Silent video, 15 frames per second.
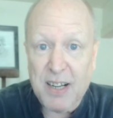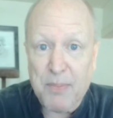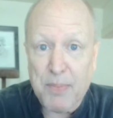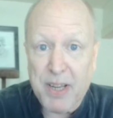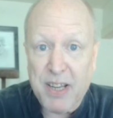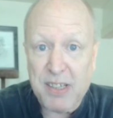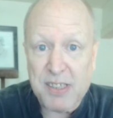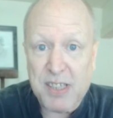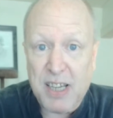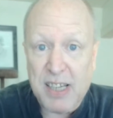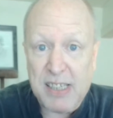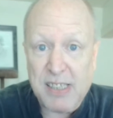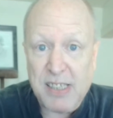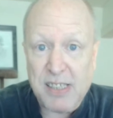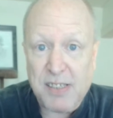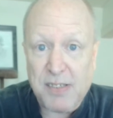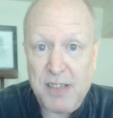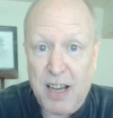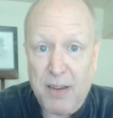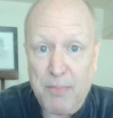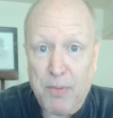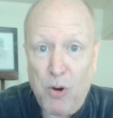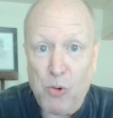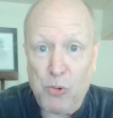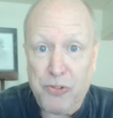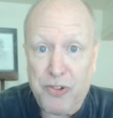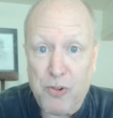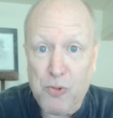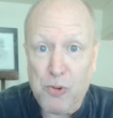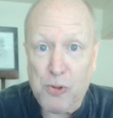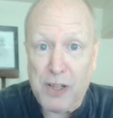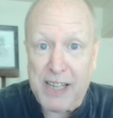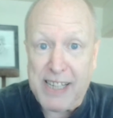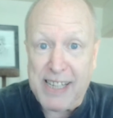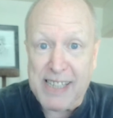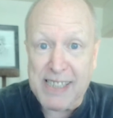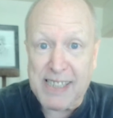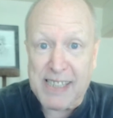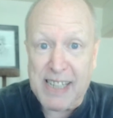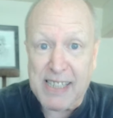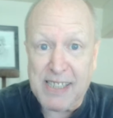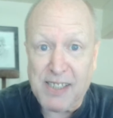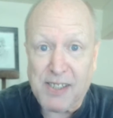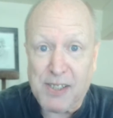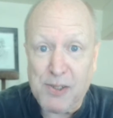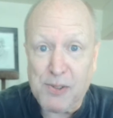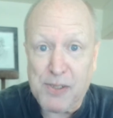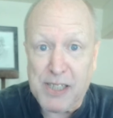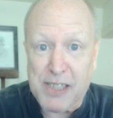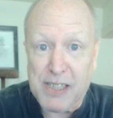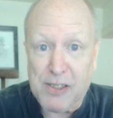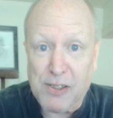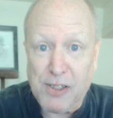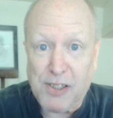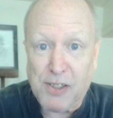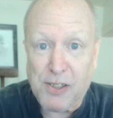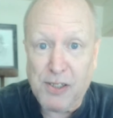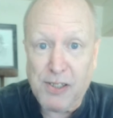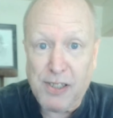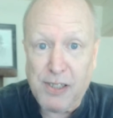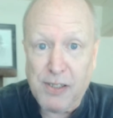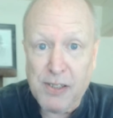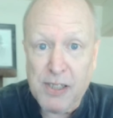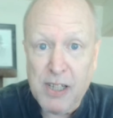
because I'm old school, I guess, and I just don't think it looks good.